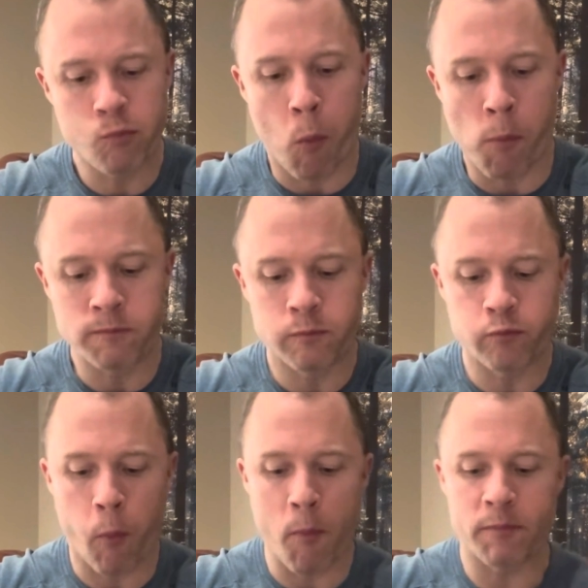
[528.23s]
Pulling
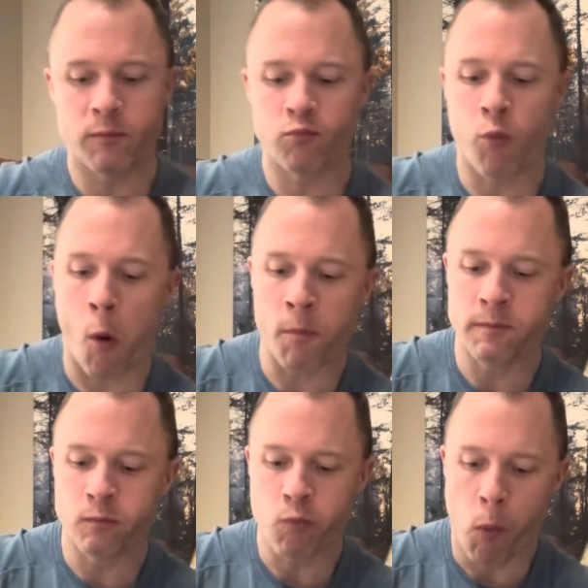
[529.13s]
too hard,
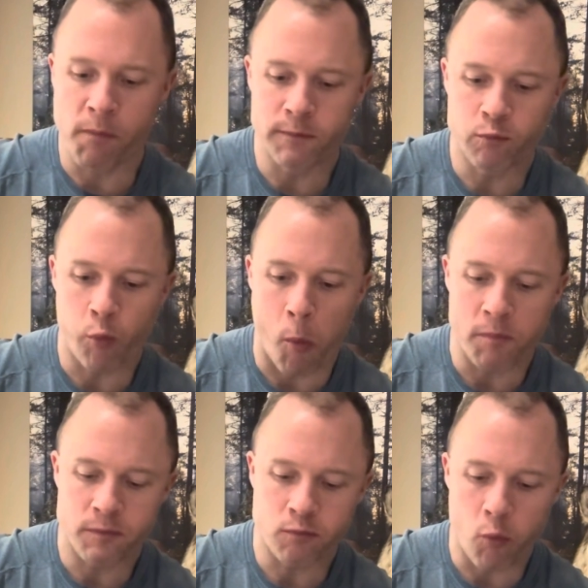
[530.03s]
and they have
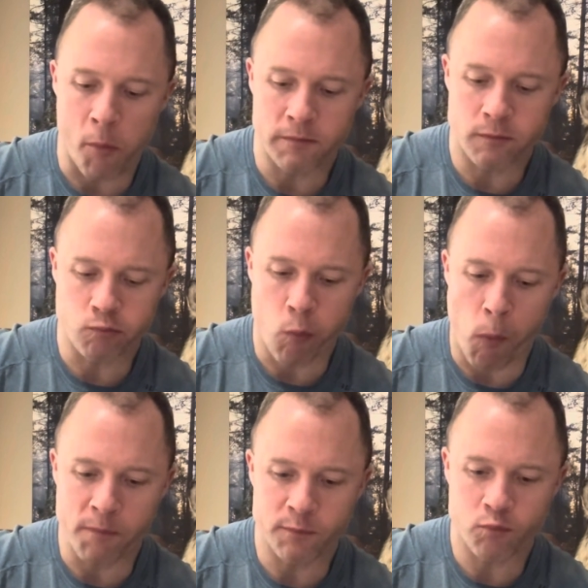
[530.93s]
lost muscle.
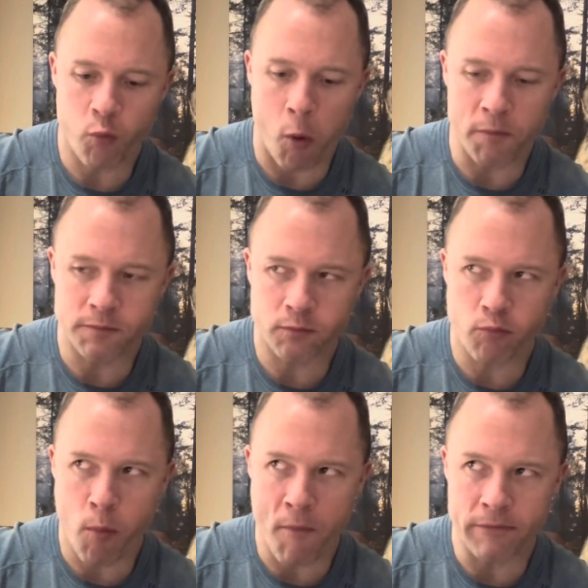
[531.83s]
Their body's not
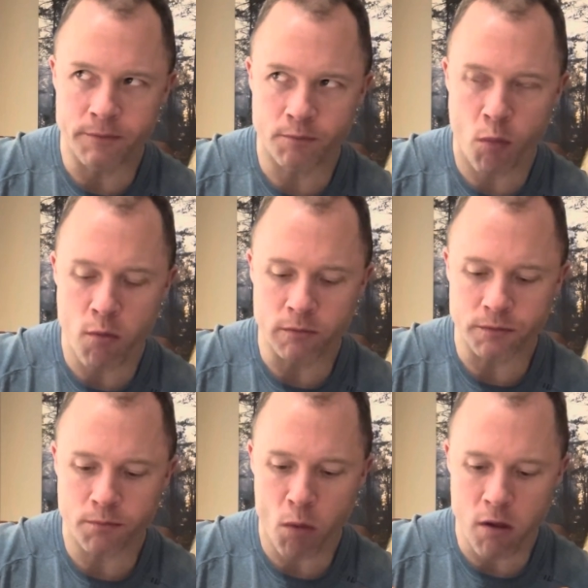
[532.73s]
revved up. Their
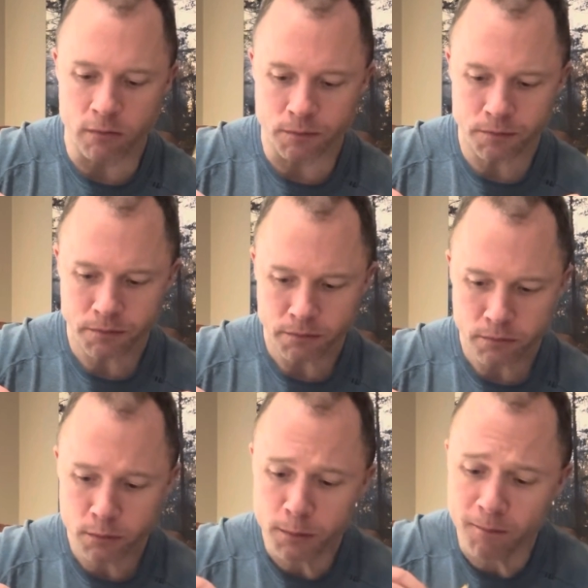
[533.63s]
body's telling
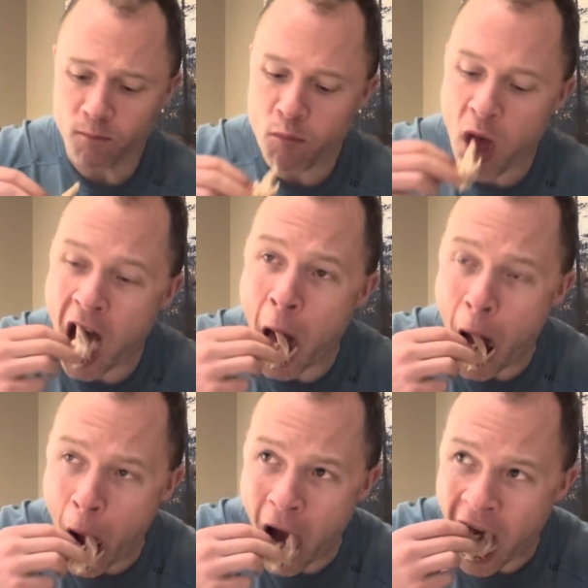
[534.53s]
them to F off
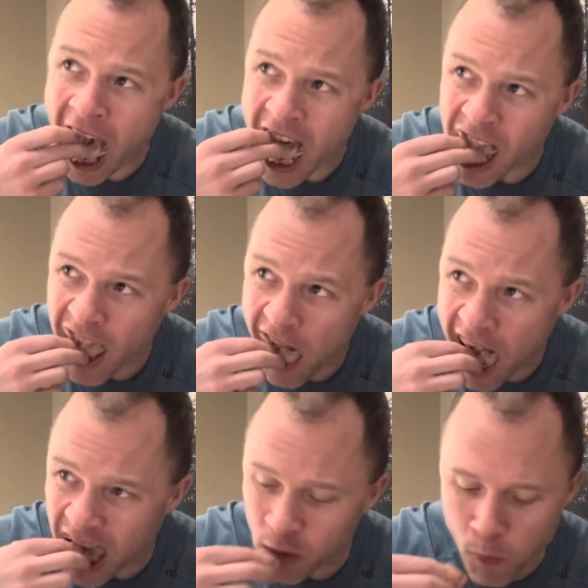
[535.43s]
is what's happening
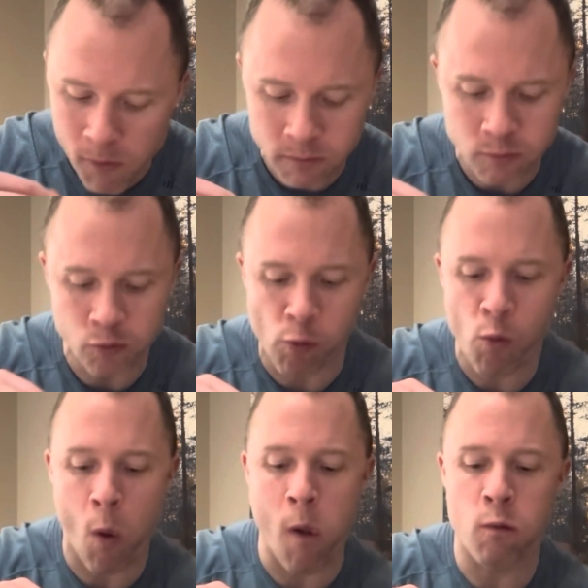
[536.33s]
there.
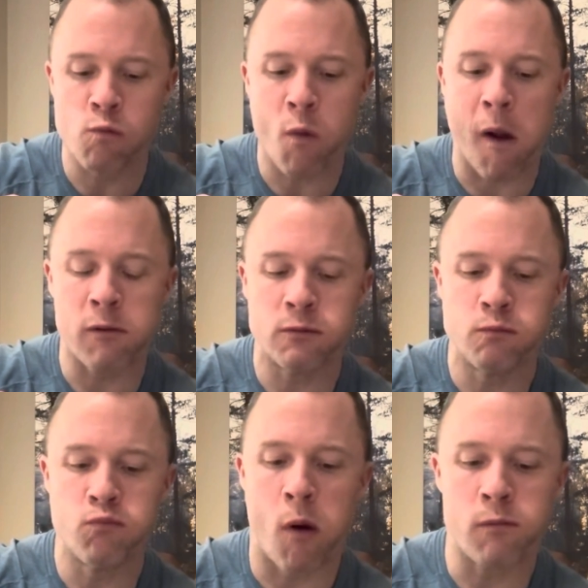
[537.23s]
And the easiest way to
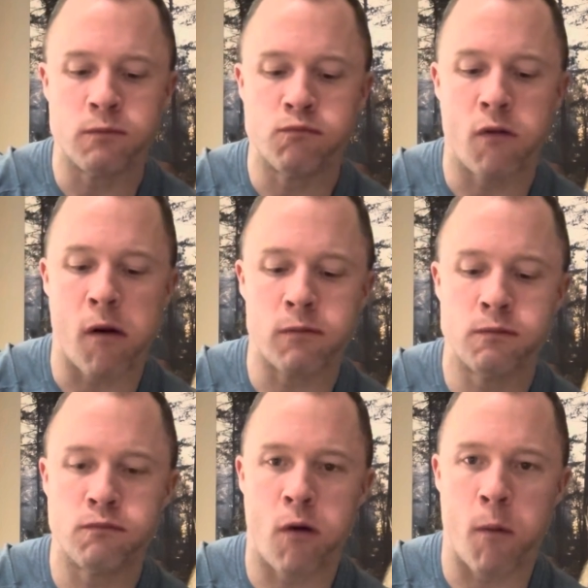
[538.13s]
reverse diet,
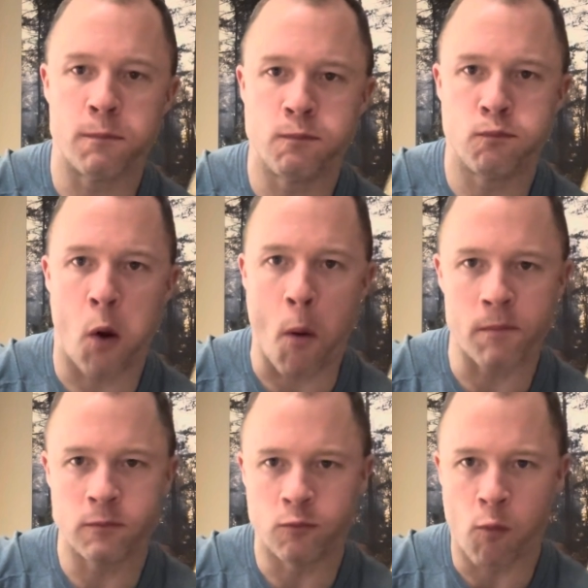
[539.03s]
anybody,
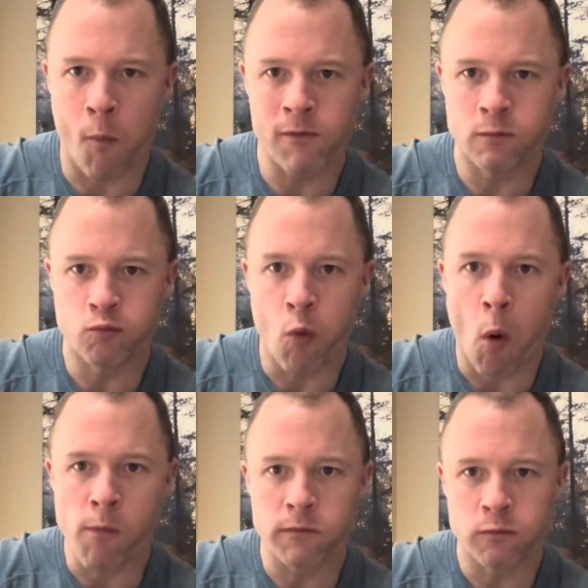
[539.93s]

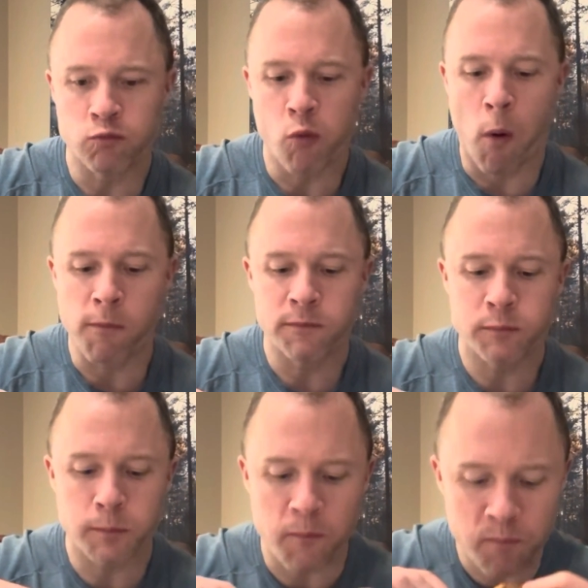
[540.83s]
is OMAD.
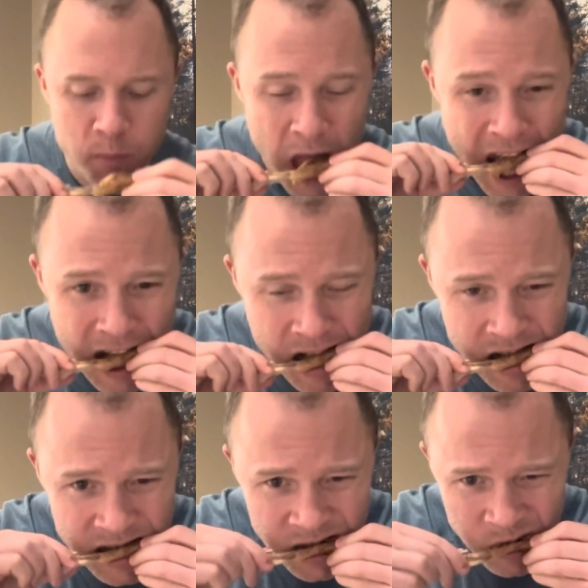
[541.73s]
1 meal a day works
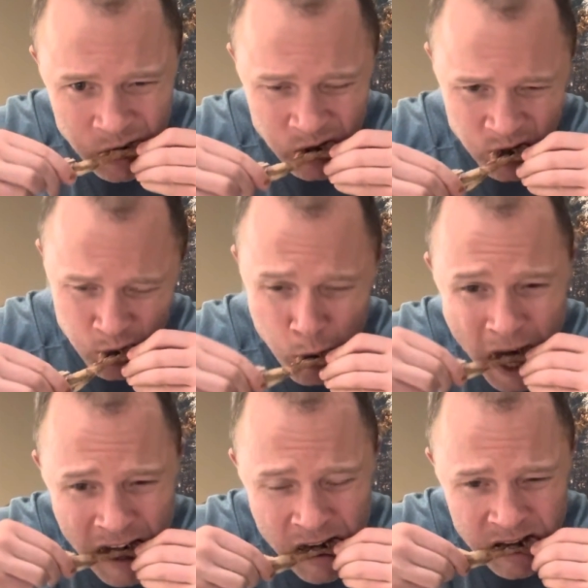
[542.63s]
perfect. The
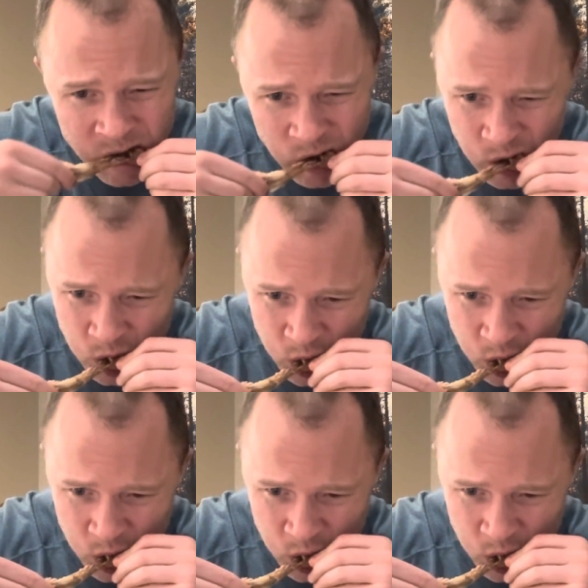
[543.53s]
fat pigs just need to